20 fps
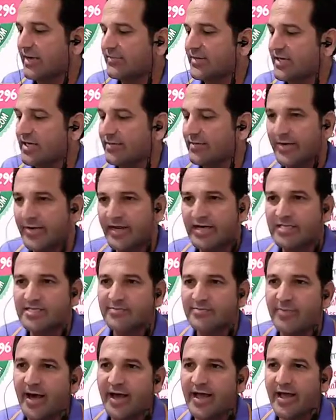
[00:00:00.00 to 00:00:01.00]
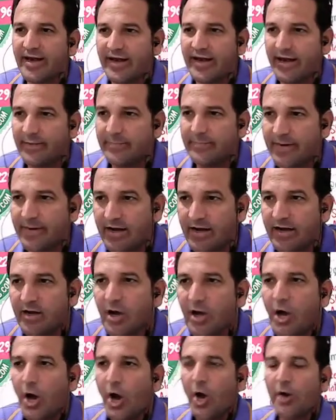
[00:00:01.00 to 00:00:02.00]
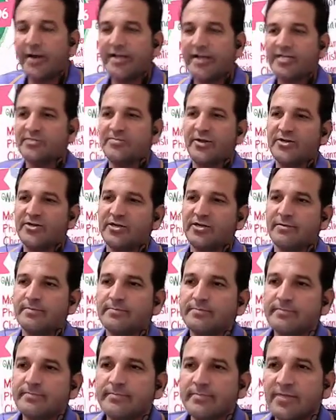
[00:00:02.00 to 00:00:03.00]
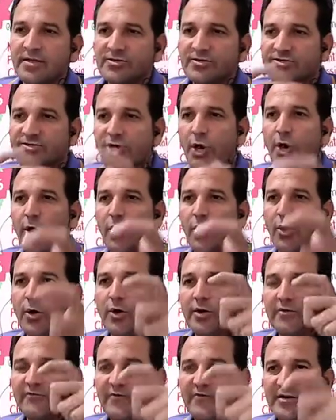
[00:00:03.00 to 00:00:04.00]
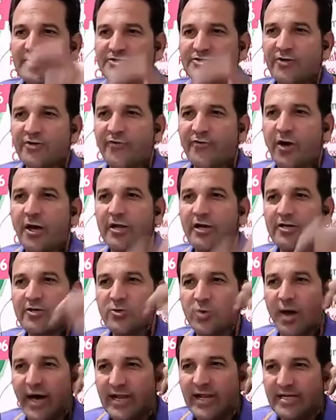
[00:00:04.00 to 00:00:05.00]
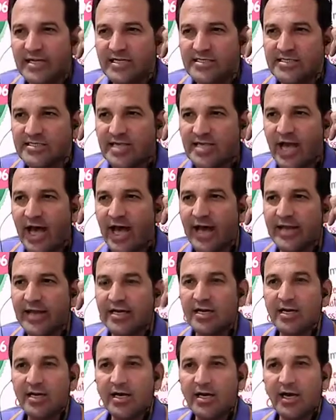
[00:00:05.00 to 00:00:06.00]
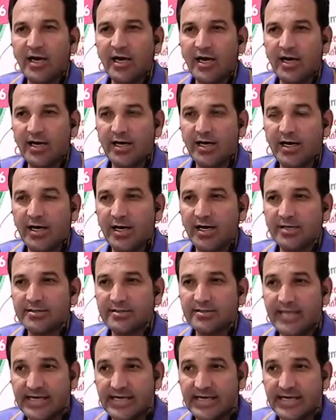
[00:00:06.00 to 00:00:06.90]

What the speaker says: be replaced by a number or an expression. So, first of all, to understand what